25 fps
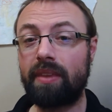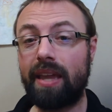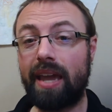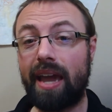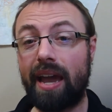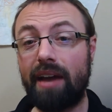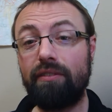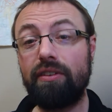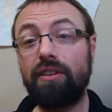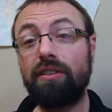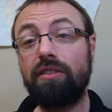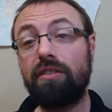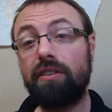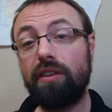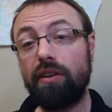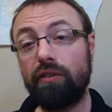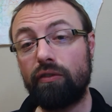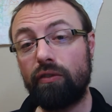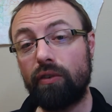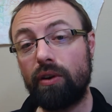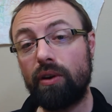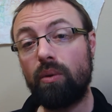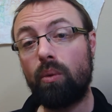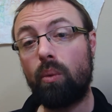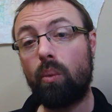have a
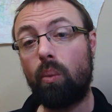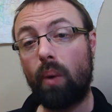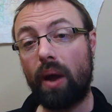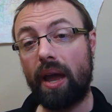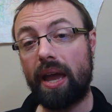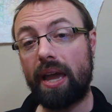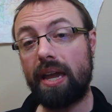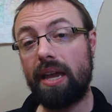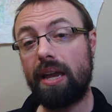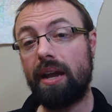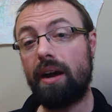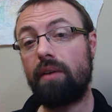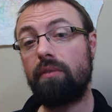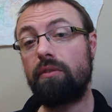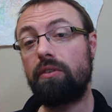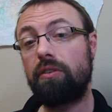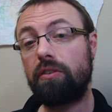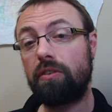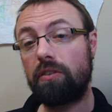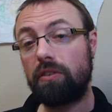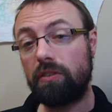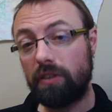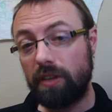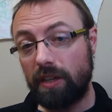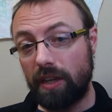different way of
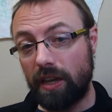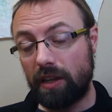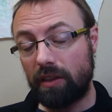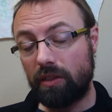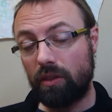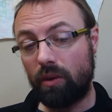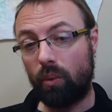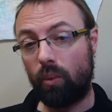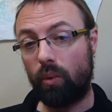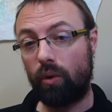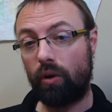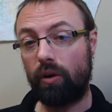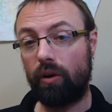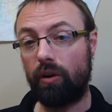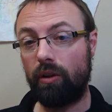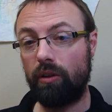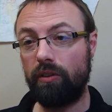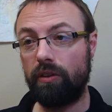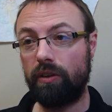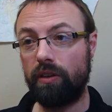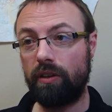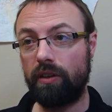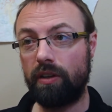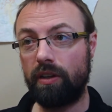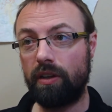seeing the world,